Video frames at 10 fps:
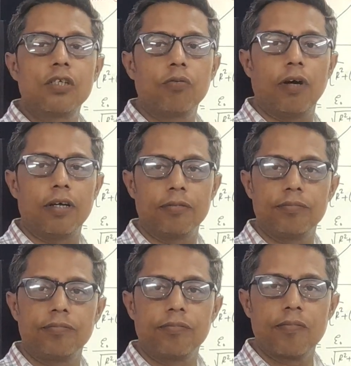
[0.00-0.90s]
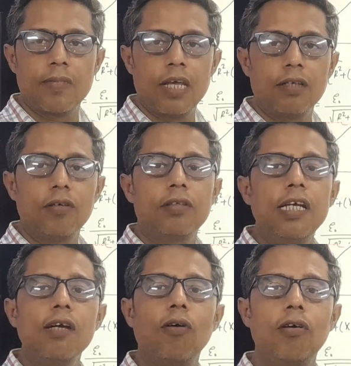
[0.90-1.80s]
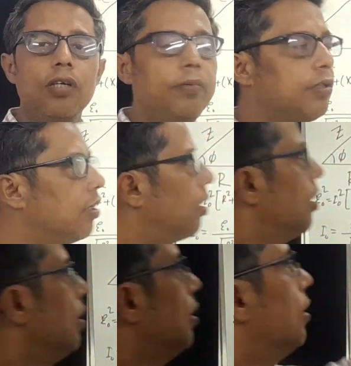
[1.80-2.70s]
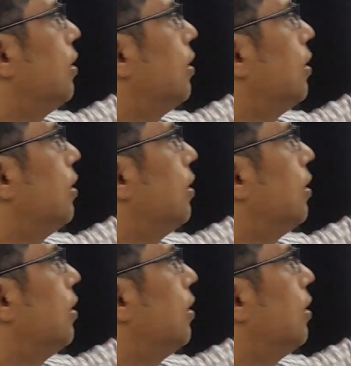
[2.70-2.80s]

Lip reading: square. So three contributor.